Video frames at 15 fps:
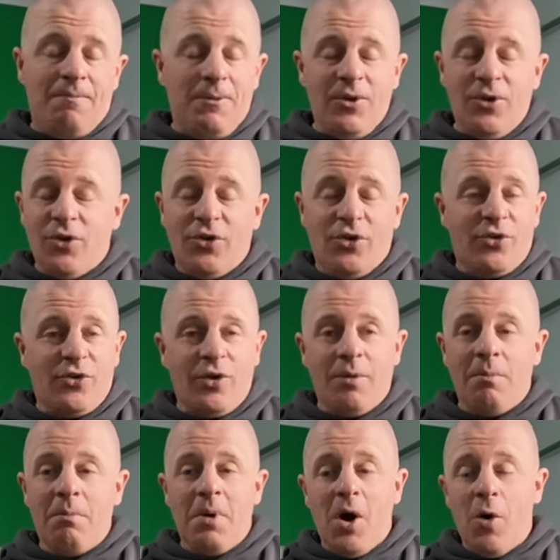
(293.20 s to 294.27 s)
you're
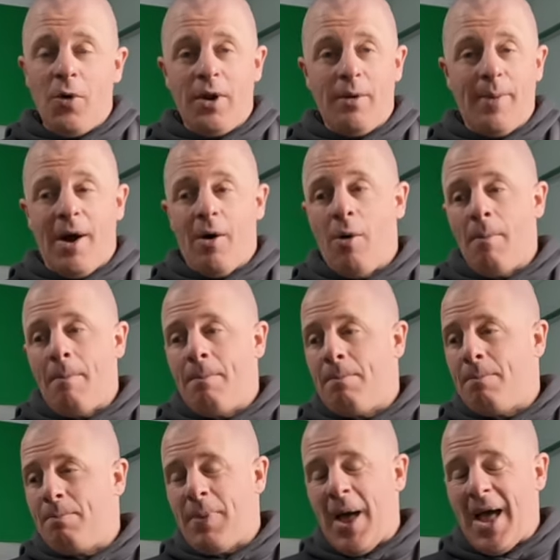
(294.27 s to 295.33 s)
just moaning about
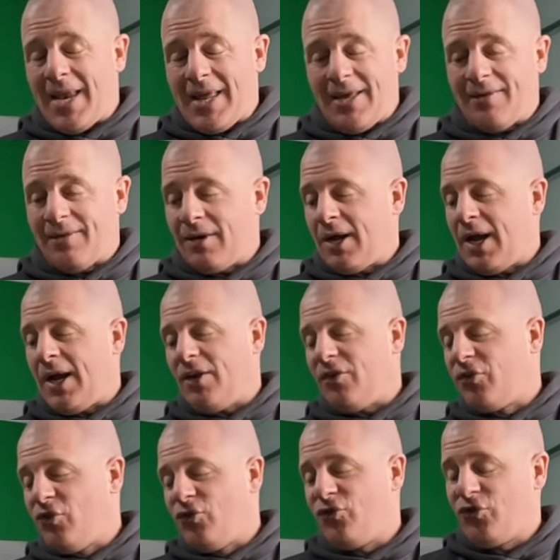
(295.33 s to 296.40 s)
pennies, and
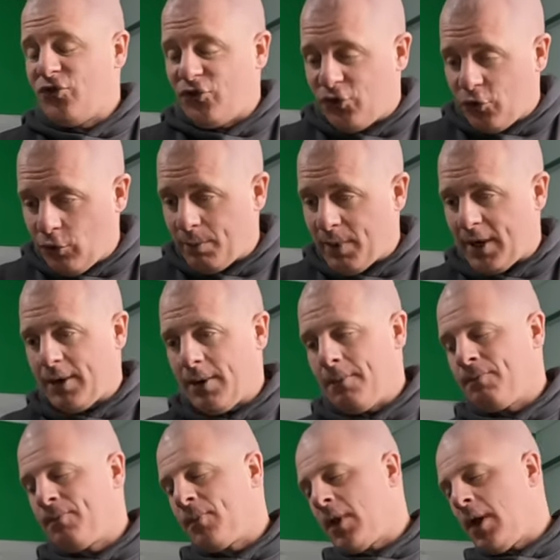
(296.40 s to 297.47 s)
it's just stupid.
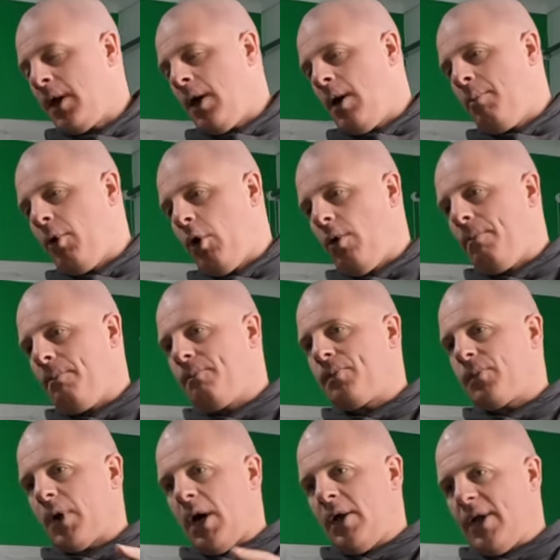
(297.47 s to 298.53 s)
But
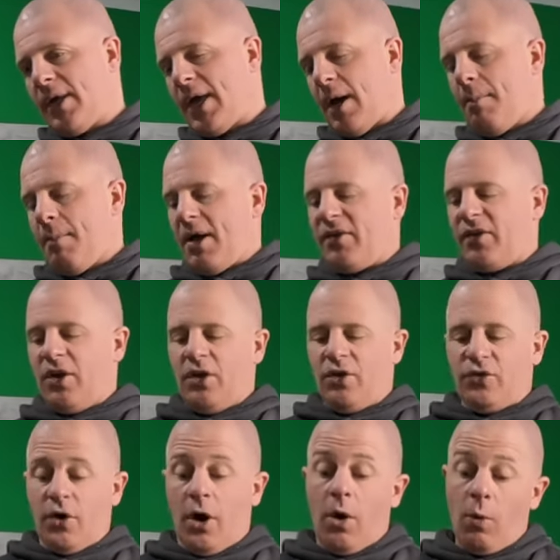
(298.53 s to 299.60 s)
I did get a
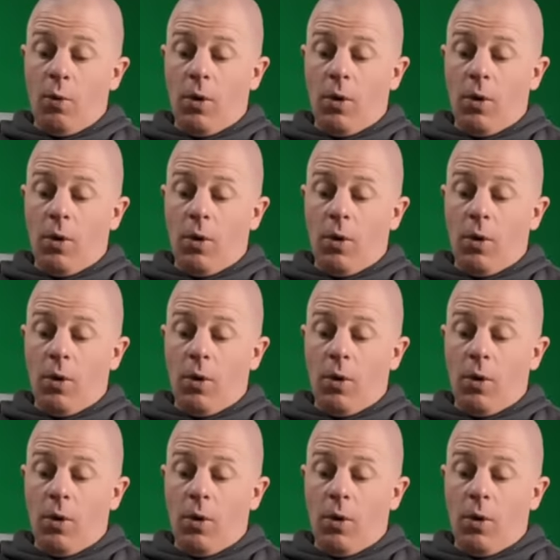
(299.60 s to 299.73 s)
message on